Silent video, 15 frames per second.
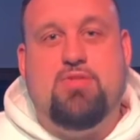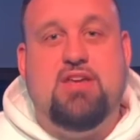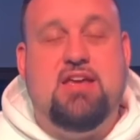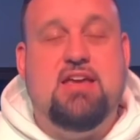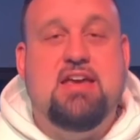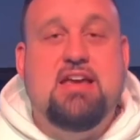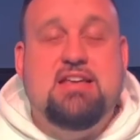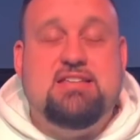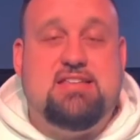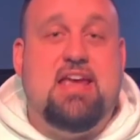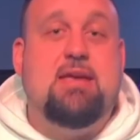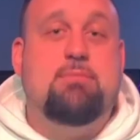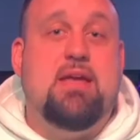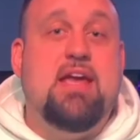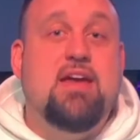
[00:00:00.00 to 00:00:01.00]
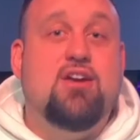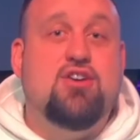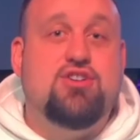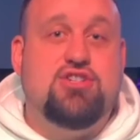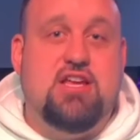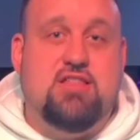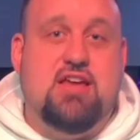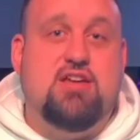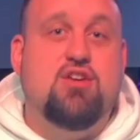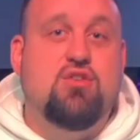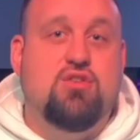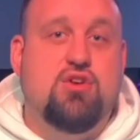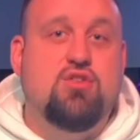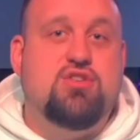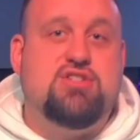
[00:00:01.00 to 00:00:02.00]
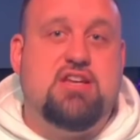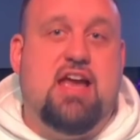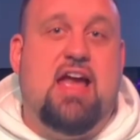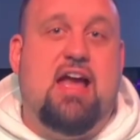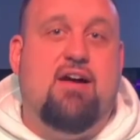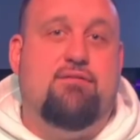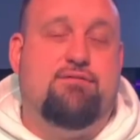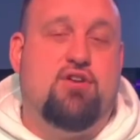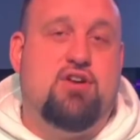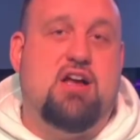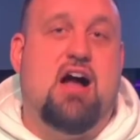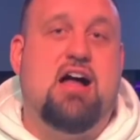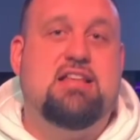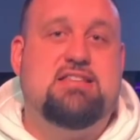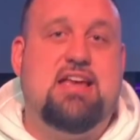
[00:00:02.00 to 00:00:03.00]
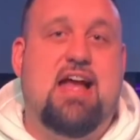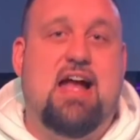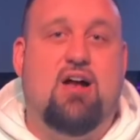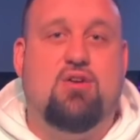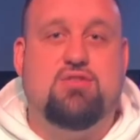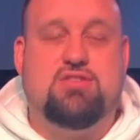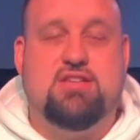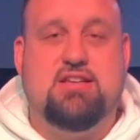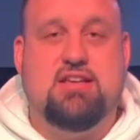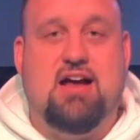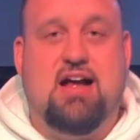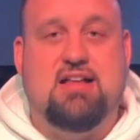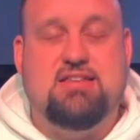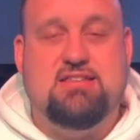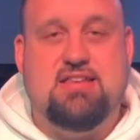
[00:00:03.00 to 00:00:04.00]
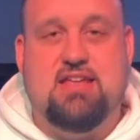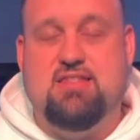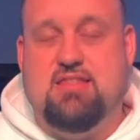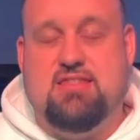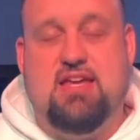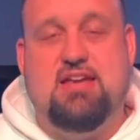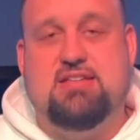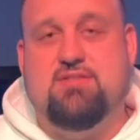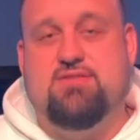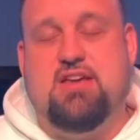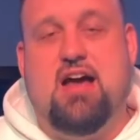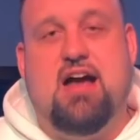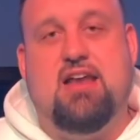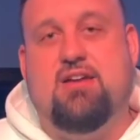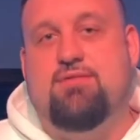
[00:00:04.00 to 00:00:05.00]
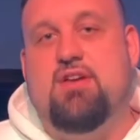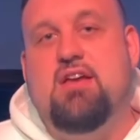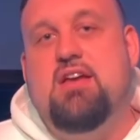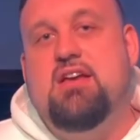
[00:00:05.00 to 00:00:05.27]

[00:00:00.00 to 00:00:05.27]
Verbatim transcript: The same energy that you used to have for God's house and God's and the things of God have